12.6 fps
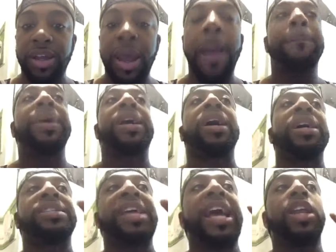because
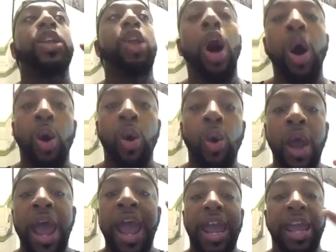they know
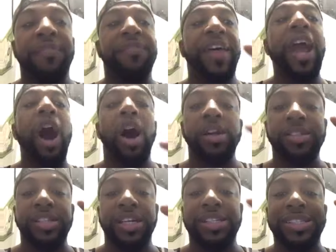if they are
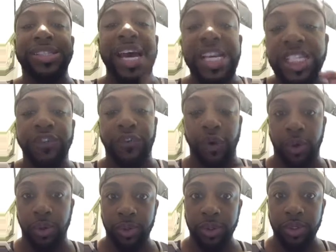successful,
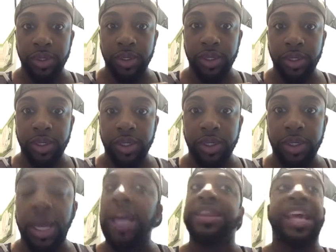
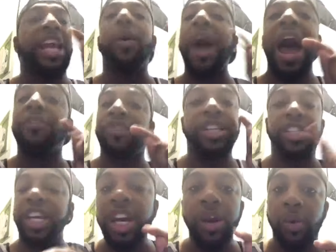they don't have to
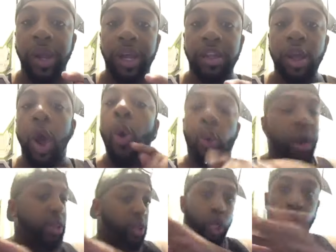deal with
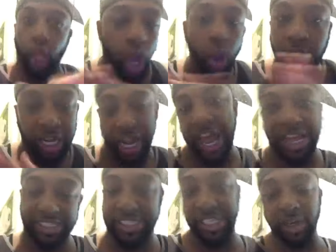what the low
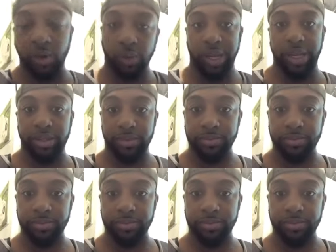class deal with.